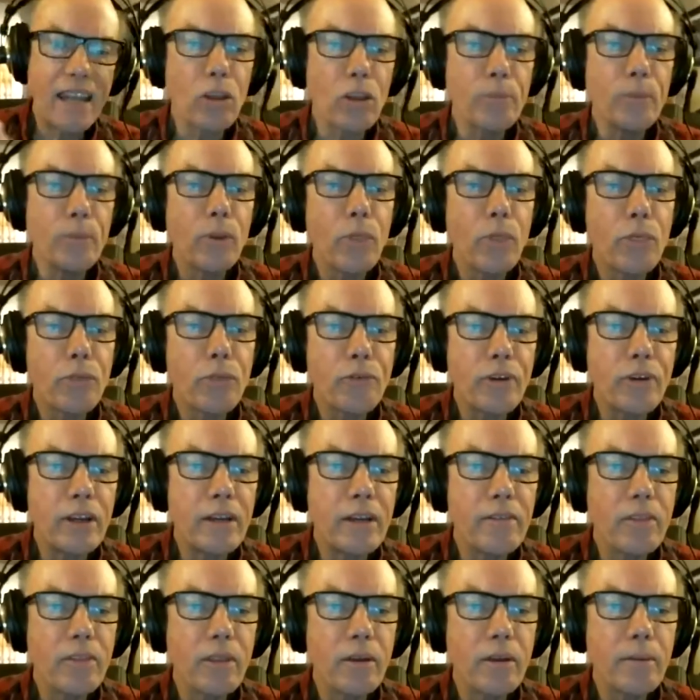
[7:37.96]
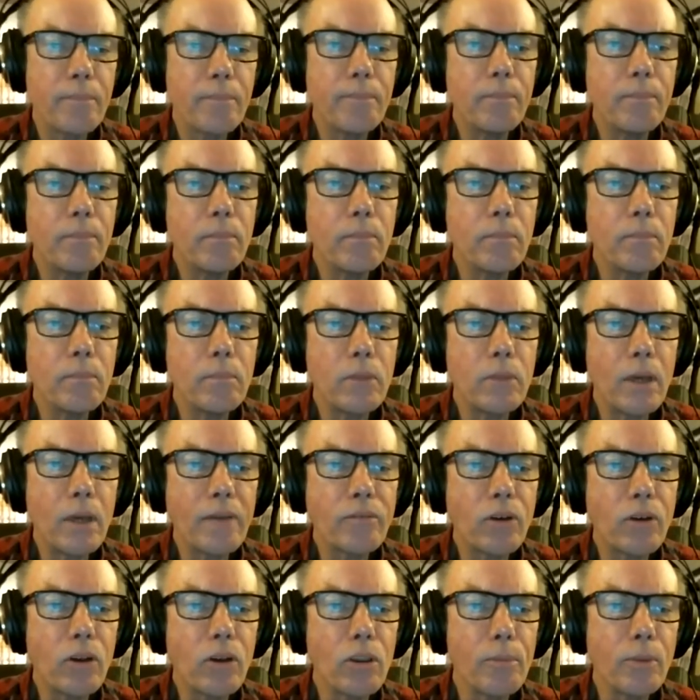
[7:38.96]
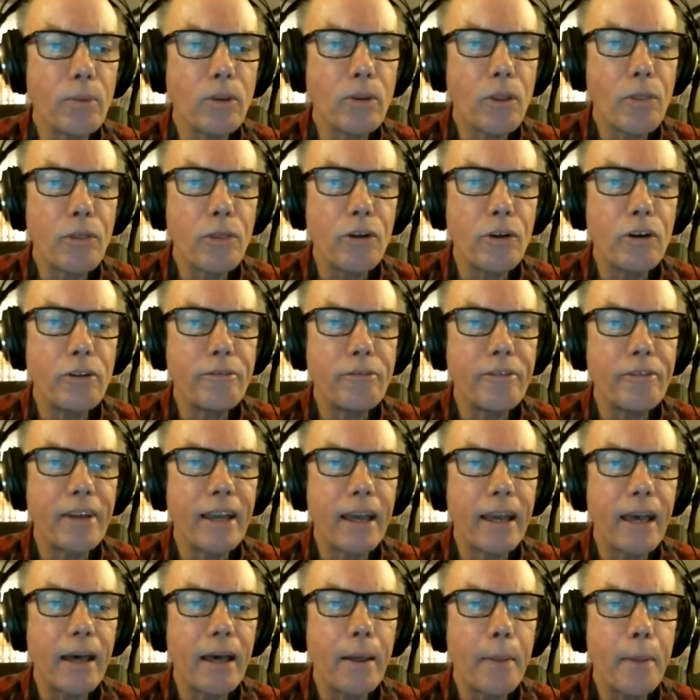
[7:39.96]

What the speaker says: them on you haven't got them on the third finger?